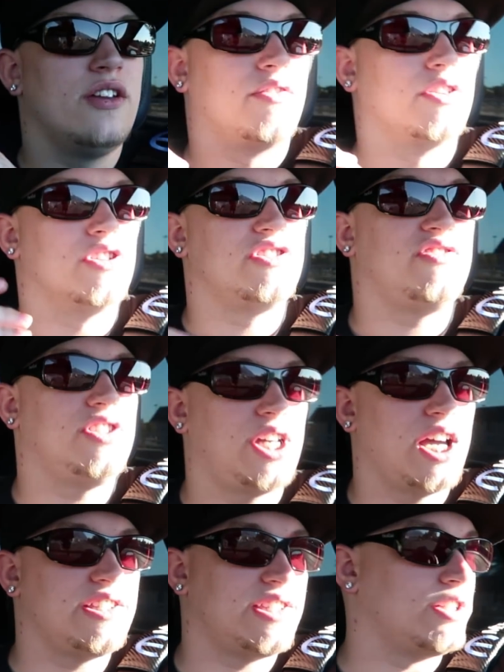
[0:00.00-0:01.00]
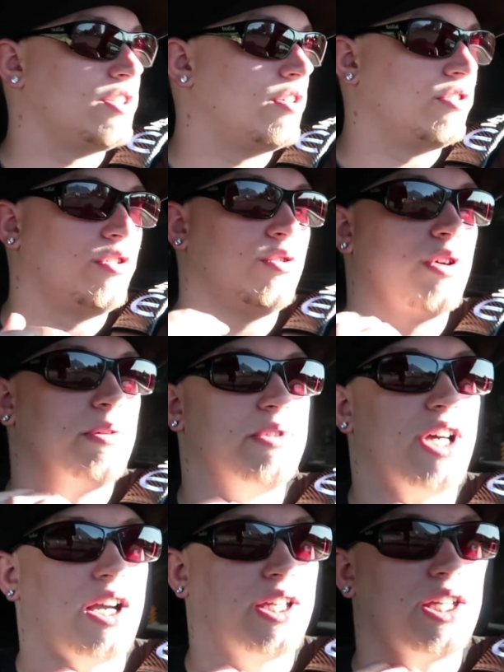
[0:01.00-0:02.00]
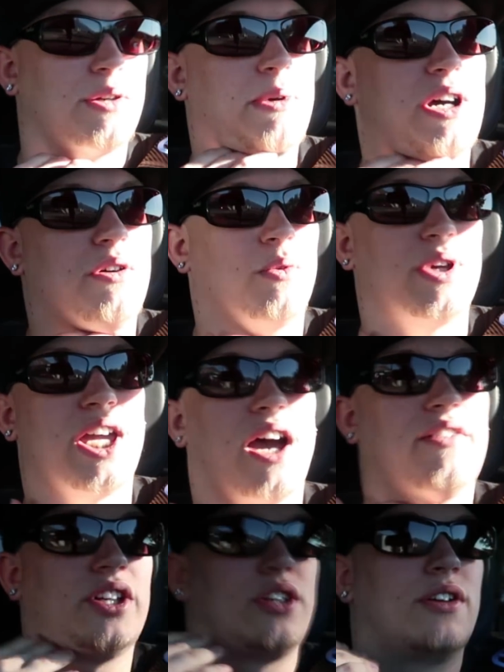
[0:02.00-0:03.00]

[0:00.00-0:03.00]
For those of you guys that don't know who I'm talking about, we have a